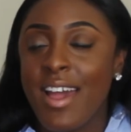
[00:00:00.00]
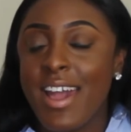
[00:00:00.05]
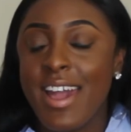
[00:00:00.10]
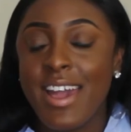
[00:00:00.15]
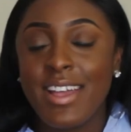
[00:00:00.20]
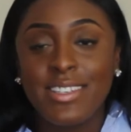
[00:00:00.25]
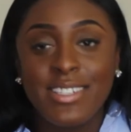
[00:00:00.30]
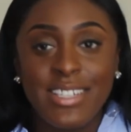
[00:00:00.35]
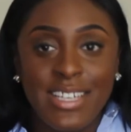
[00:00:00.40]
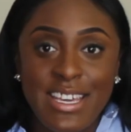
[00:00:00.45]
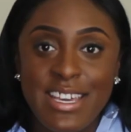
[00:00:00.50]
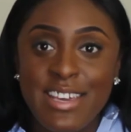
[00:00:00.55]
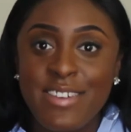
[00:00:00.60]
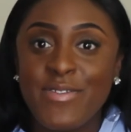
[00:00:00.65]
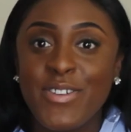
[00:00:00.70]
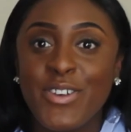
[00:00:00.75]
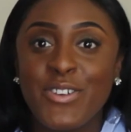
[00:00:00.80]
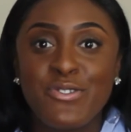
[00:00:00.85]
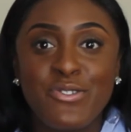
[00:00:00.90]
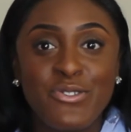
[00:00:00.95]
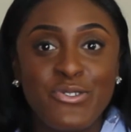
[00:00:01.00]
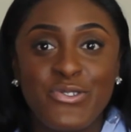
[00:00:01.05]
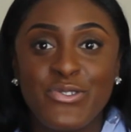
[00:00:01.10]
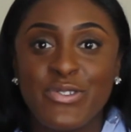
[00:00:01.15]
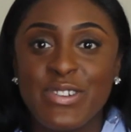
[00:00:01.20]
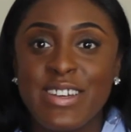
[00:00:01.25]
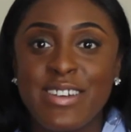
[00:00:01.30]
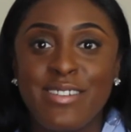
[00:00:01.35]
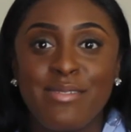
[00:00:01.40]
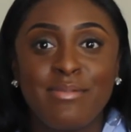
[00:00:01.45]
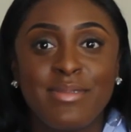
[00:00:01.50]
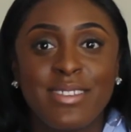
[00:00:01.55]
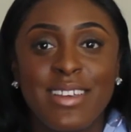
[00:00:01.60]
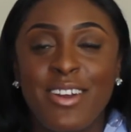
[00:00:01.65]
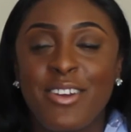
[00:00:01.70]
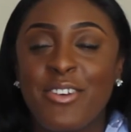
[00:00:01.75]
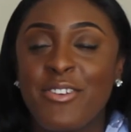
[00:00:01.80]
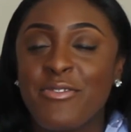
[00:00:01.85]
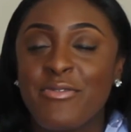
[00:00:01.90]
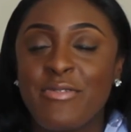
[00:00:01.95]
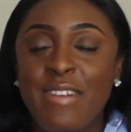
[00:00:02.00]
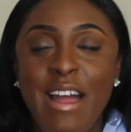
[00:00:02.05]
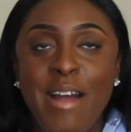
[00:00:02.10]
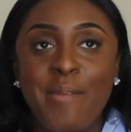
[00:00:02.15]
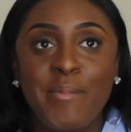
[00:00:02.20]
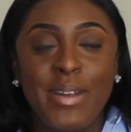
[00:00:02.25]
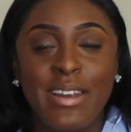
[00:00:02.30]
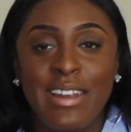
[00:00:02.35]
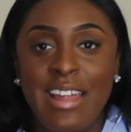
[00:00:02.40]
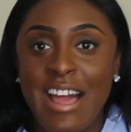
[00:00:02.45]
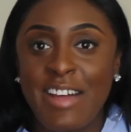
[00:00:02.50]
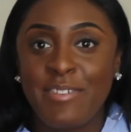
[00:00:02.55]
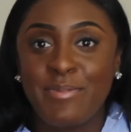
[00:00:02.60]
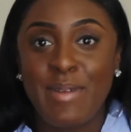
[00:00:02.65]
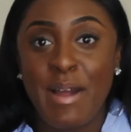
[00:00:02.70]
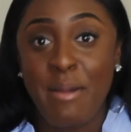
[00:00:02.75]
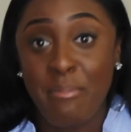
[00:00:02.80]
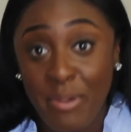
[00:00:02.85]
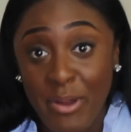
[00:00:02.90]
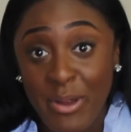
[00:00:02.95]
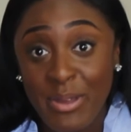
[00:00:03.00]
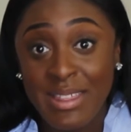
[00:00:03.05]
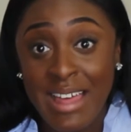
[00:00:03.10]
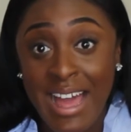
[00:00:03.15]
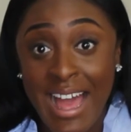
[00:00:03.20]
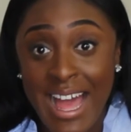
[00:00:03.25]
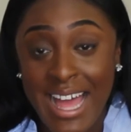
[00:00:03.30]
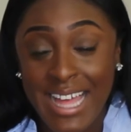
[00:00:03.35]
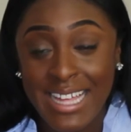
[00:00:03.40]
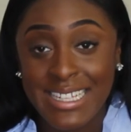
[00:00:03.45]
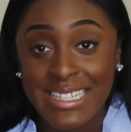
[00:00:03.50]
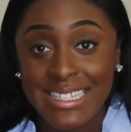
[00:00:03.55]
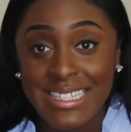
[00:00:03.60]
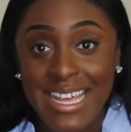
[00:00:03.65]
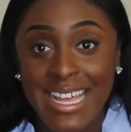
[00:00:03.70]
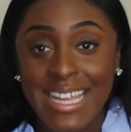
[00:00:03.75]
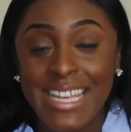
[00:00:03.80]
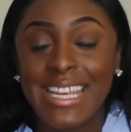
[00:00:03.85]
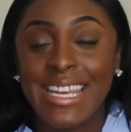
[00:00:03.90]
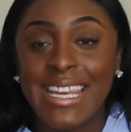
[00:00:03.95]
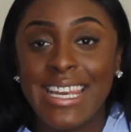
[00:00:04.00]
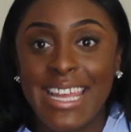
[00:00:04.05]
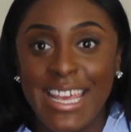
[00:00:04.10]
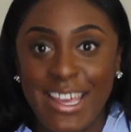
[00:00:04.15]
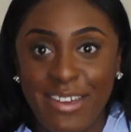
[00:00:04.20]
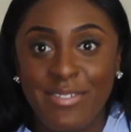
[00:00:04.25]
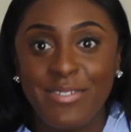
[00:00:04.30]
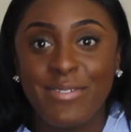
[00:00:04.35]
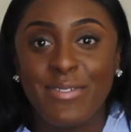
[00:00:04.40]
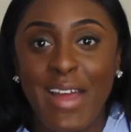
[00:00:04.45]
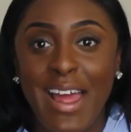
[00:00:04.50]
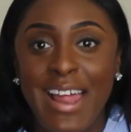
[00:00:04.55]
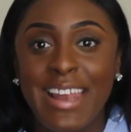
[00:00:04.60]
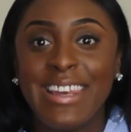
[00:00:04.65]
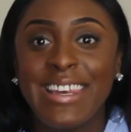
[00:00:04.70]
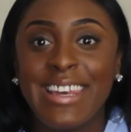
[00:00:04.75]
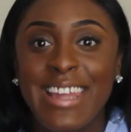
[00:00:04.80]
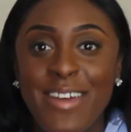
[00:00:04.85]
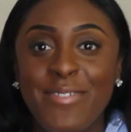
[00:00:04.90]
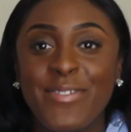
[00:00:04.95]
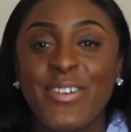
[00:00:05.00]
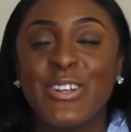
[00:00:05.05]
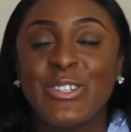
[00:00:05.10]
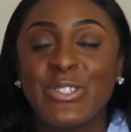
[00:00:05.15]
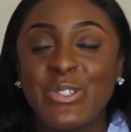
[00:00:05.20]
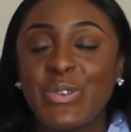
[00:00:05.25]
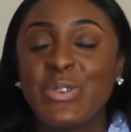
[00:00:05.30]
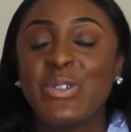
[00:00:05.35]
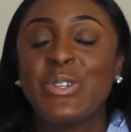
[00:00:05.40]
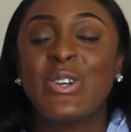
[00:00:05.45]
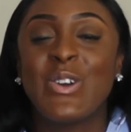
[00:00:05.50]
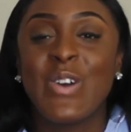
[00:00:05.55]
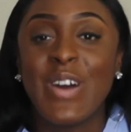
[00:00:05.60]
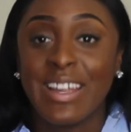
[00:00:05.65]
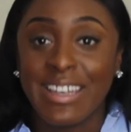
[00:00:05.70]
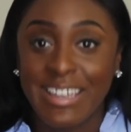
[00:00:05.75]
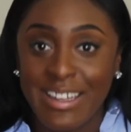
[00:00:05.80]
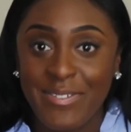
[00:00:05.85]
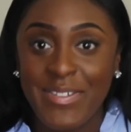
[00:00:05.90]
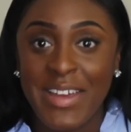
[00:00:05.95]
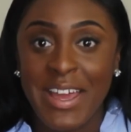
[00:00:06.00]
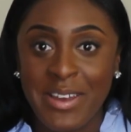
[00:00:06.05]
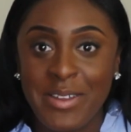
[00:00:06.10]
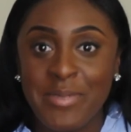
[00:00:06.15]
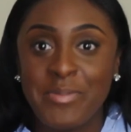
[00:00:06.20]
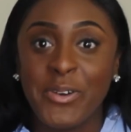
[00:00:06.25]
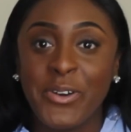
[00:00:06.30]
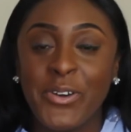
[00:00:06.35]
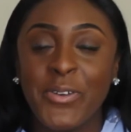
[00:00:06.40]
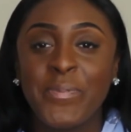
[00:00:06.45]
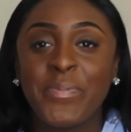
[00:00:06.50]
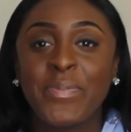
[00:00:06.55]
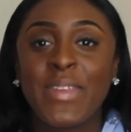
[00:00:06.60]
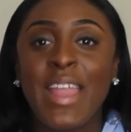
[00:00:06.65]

Achieve your dreams. Grab life by both hands and live. Live until you can't live anymore.